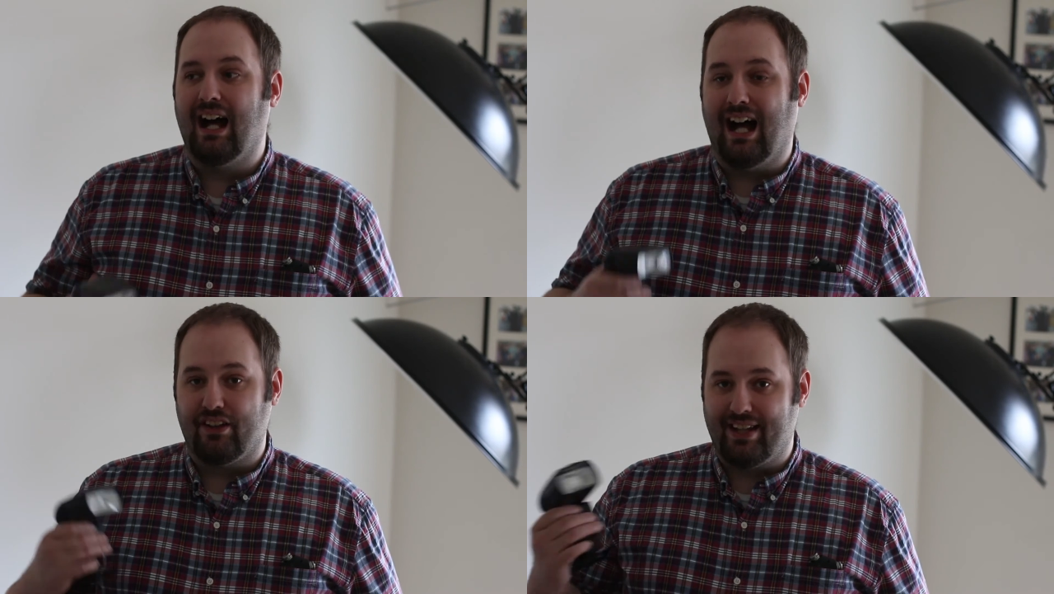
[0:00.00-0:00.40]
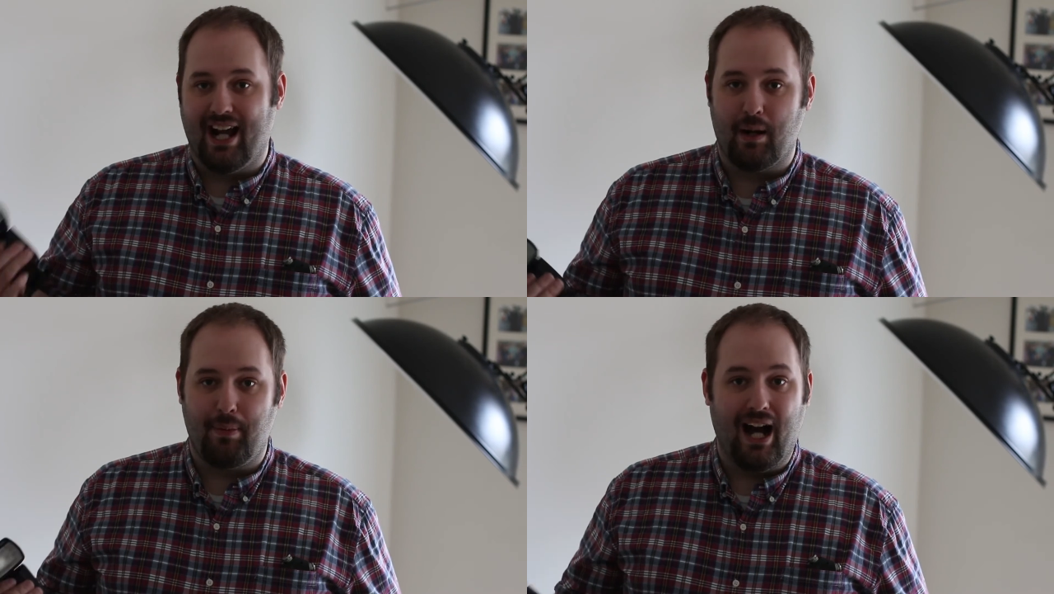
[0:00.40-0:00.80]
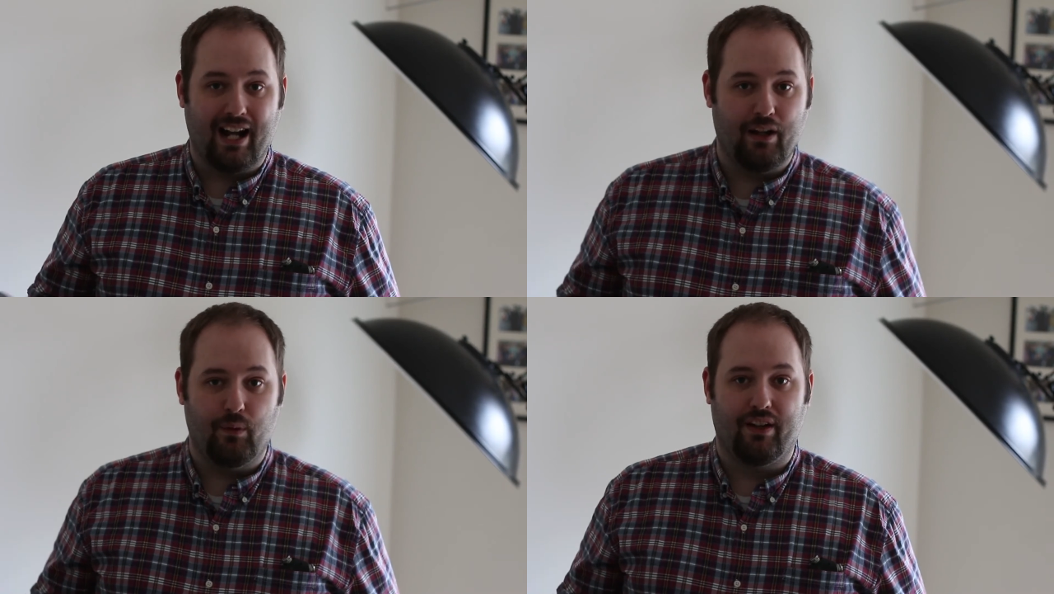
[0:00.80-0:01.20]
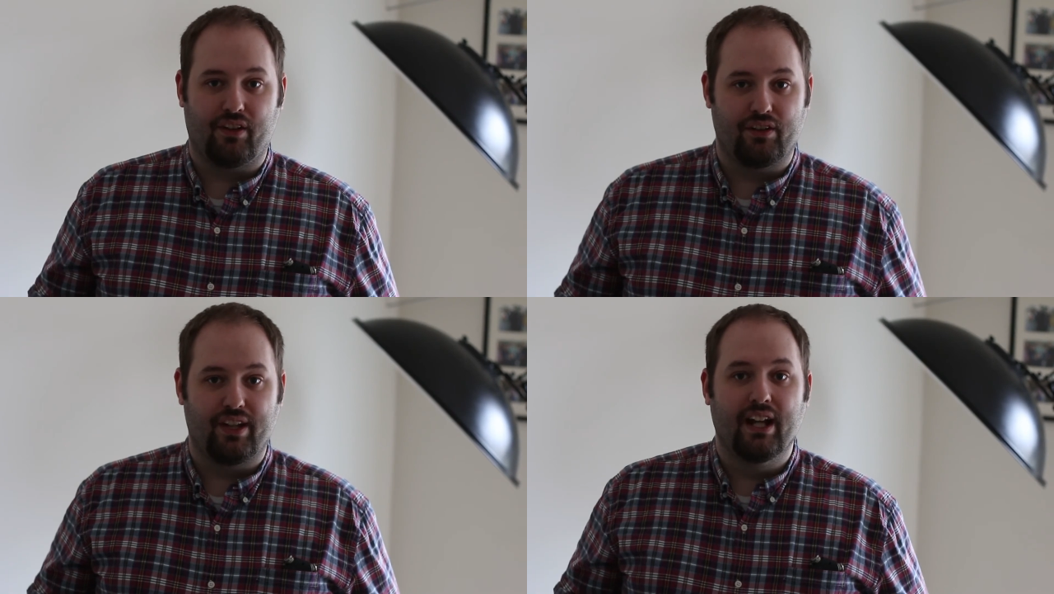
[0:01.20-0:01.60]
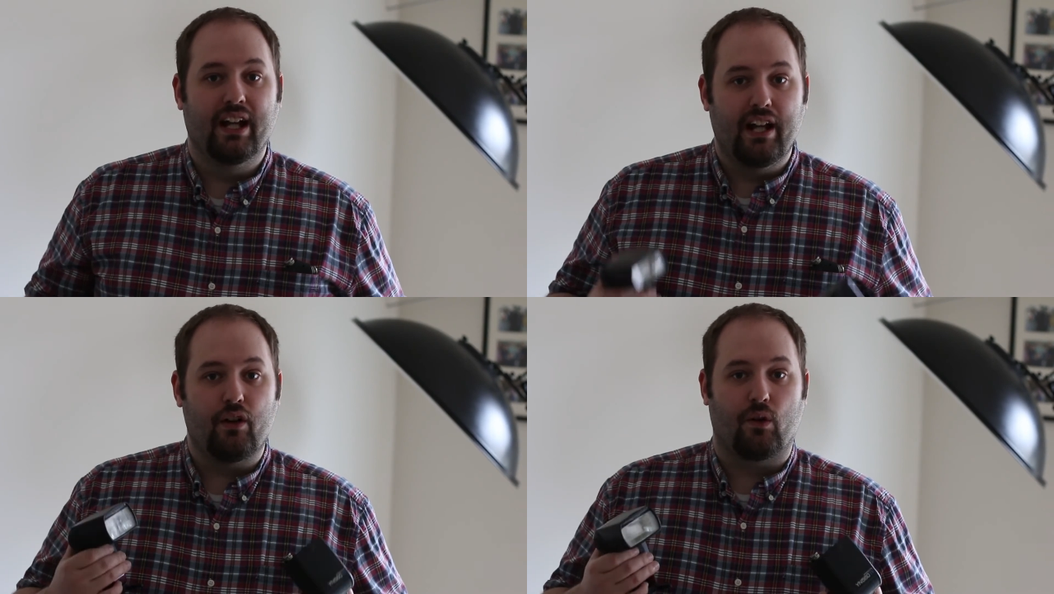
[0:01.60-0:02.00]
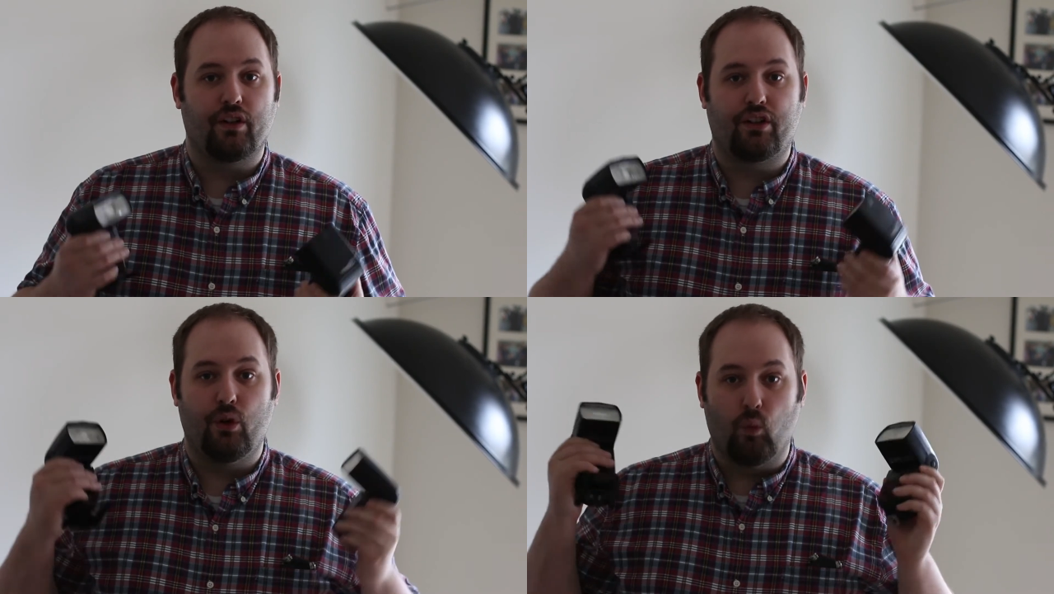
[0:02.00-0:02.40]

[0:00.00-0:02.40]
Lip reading: outside of PocketWizards in order to